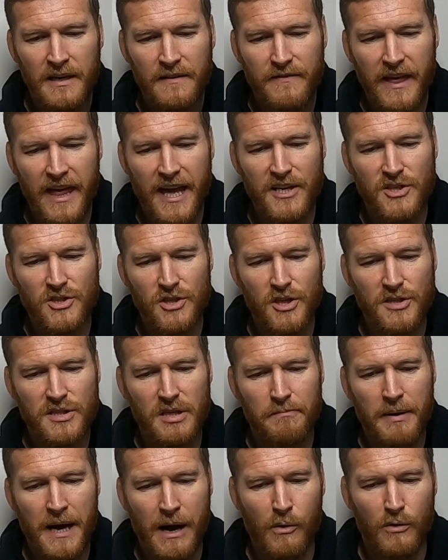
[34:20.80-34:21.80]
They exert
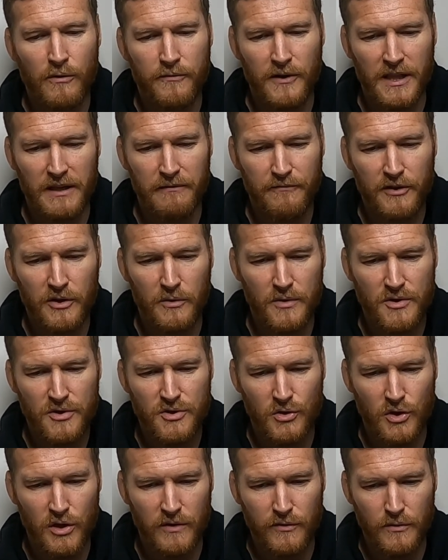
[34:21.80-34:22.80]
a powerful influence
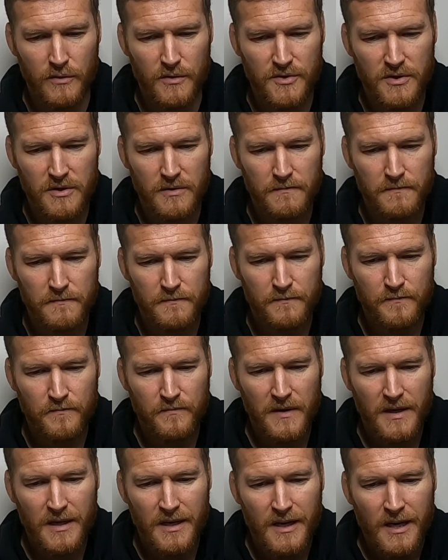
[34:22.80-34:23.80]
over us
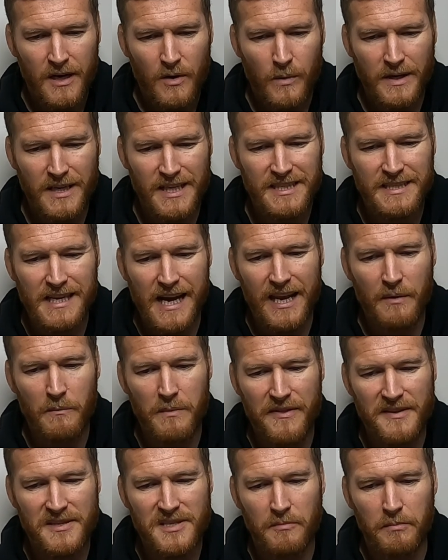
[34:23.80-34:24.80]
when deciding
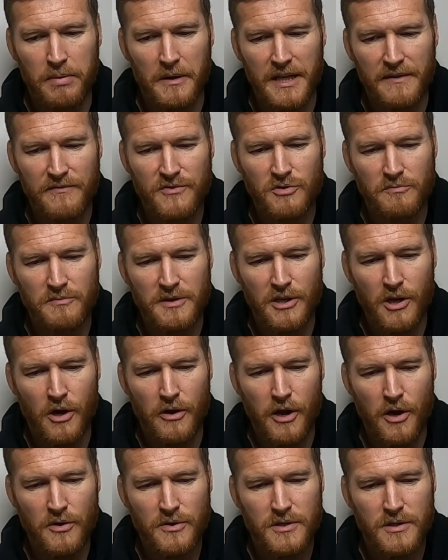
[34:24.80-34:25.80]
whether to believe something or
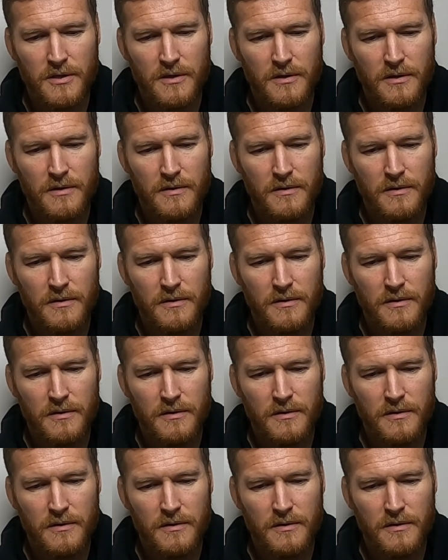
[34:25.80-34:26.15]
not.